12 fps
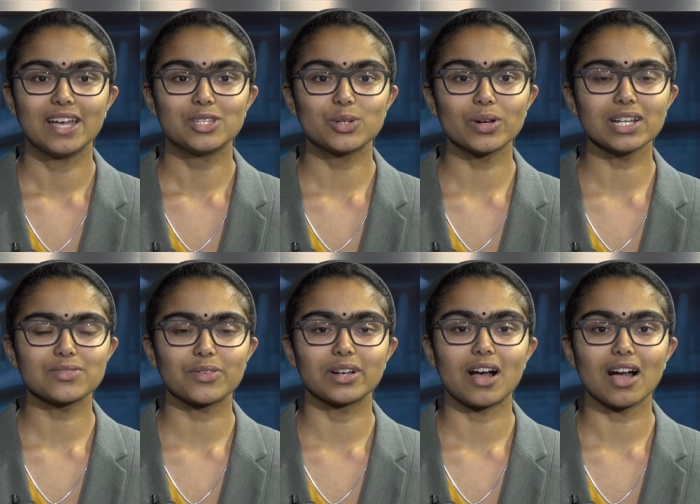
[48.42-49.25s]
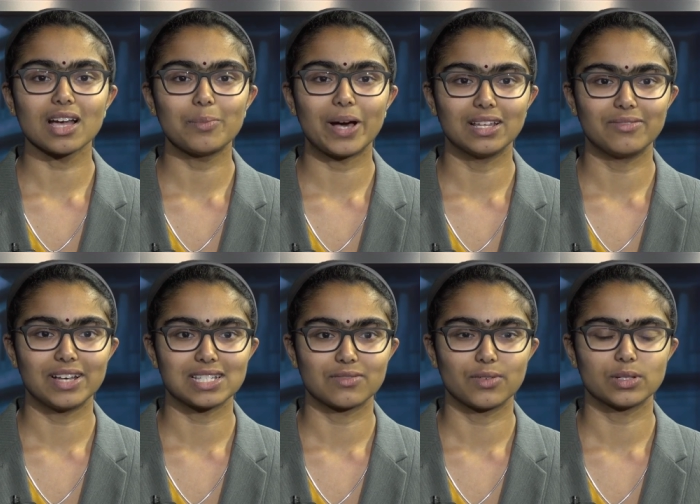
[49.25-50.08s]
Join us for an a cappella
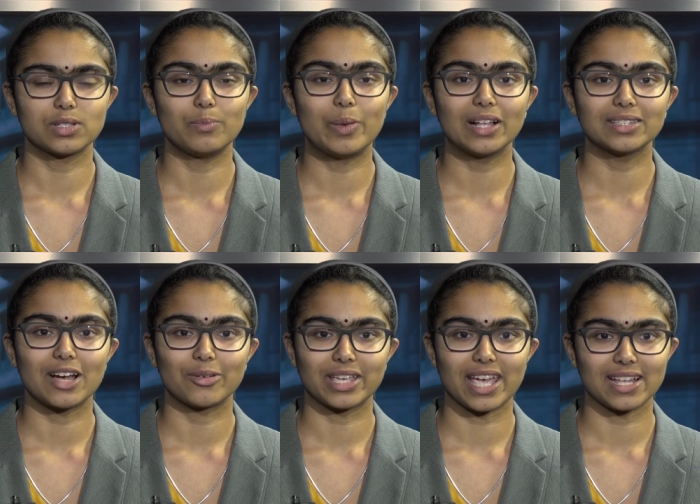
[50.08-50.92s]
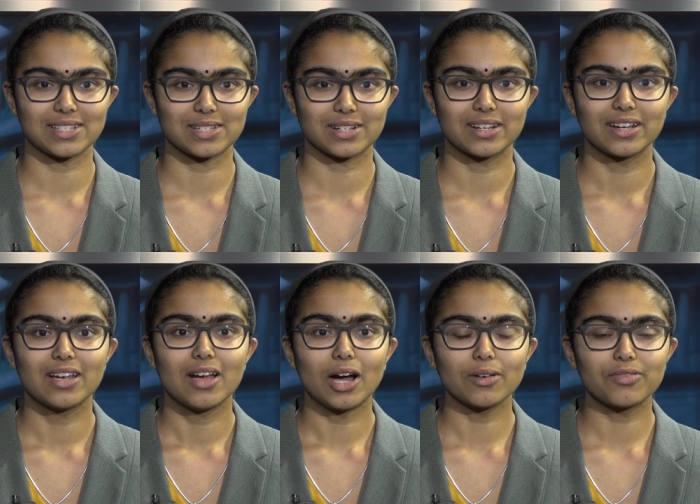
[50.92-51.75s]
festival to belt out cancer.
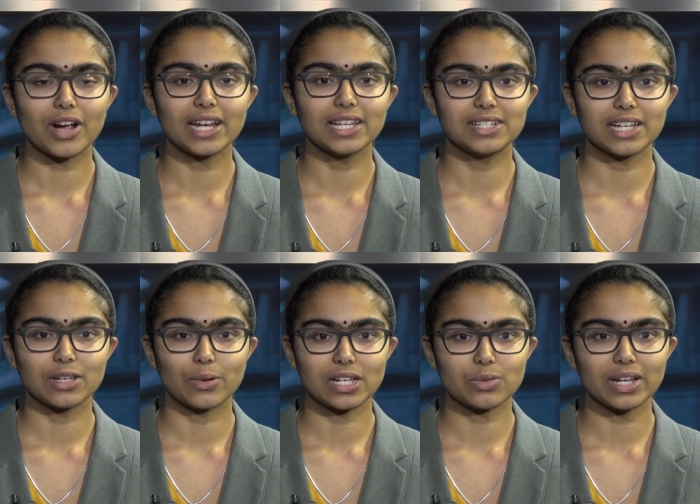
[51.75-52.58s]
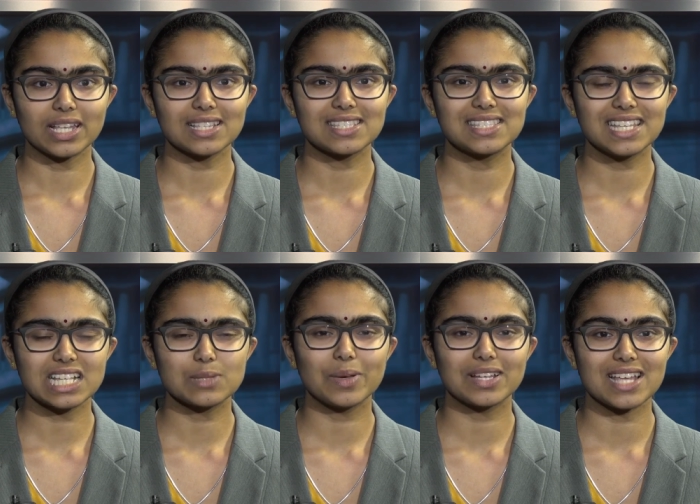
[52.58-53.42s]
On Friday, January twentieth,
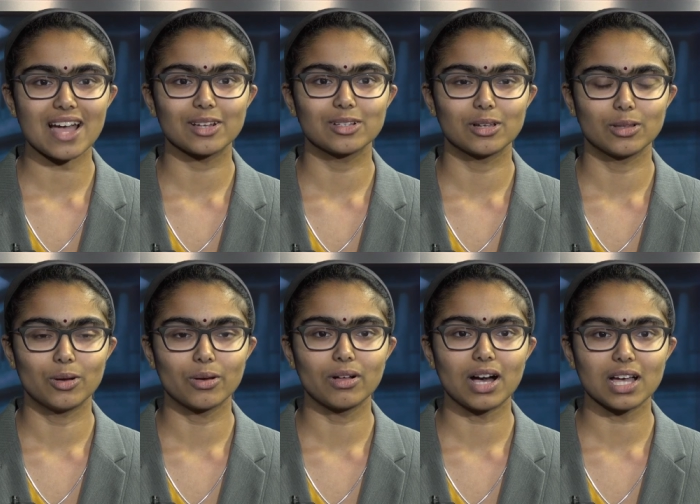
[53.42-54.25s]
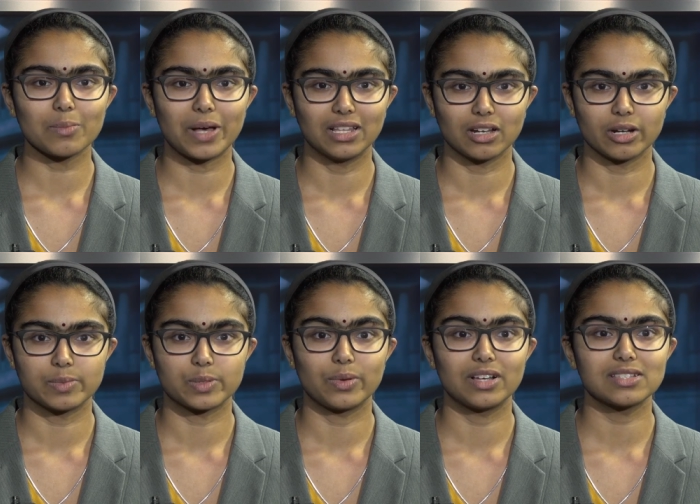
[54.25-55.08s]
six spectacular local a cappella
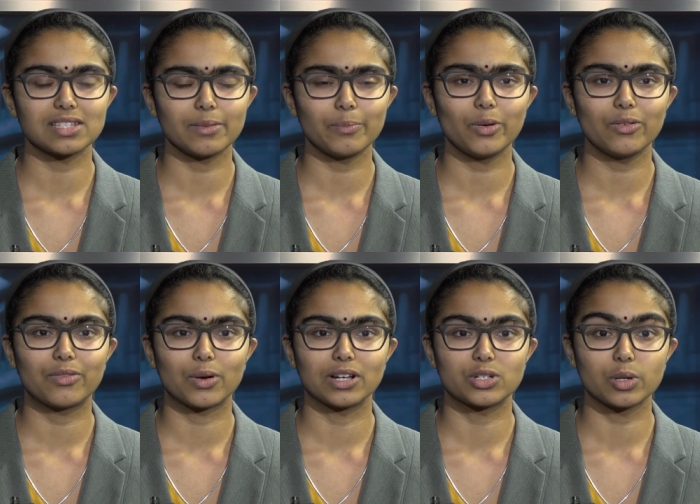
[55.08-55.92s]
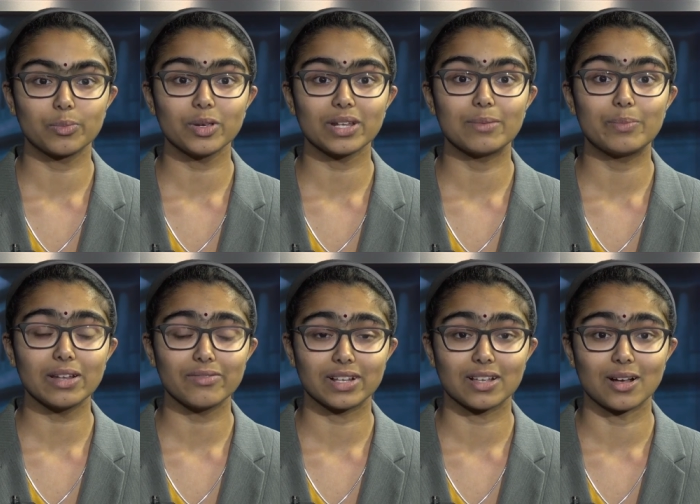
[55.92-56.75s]
groups will assemble for a tribute and
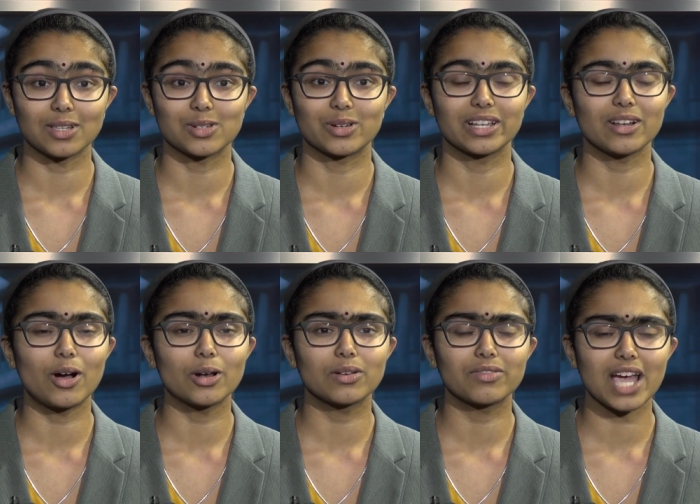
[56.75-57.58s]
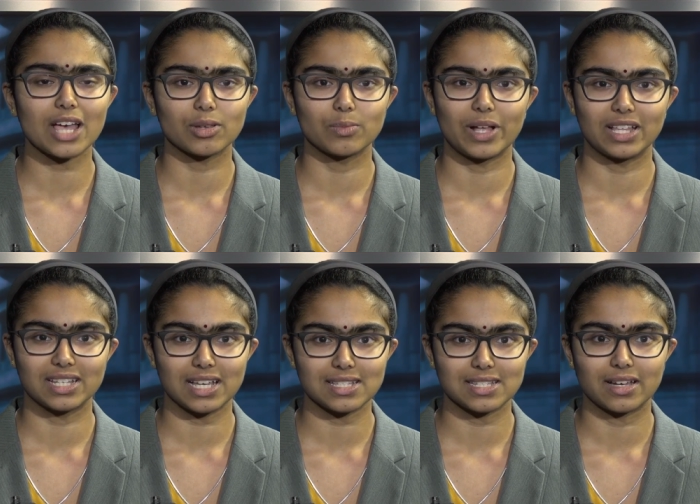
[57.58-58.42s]
benefit concert in honor of Catherine
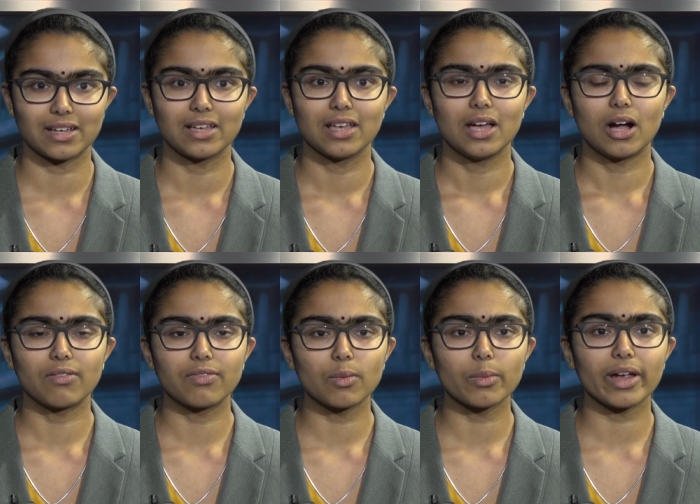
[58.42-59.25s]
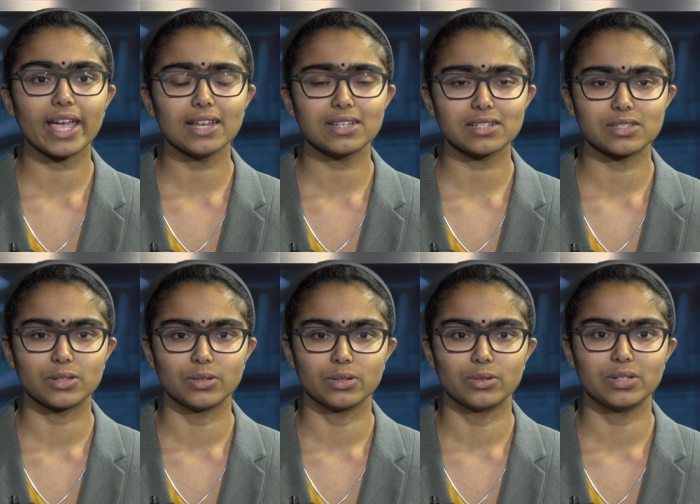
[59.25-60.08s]
Malatesta, a former A H S
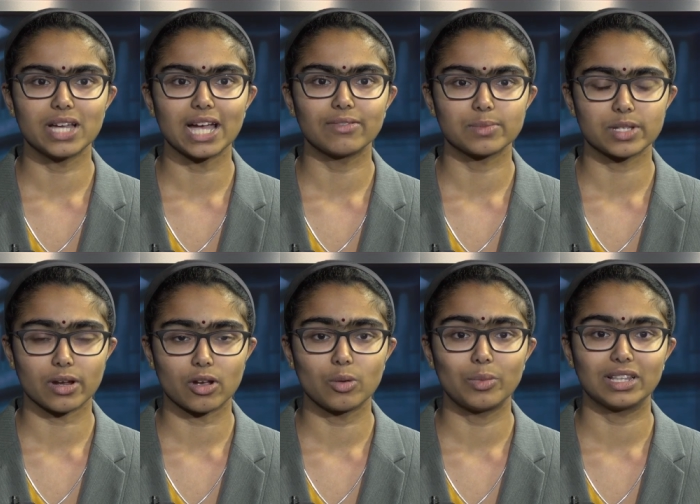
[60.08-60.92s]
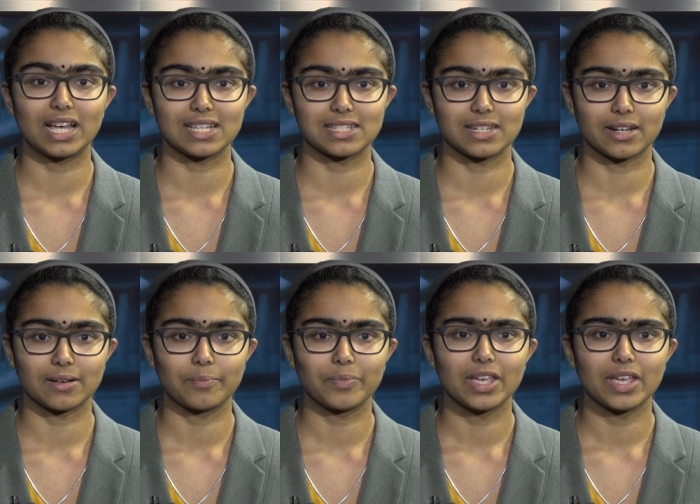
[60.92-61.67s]
student who died from sarcoma last year.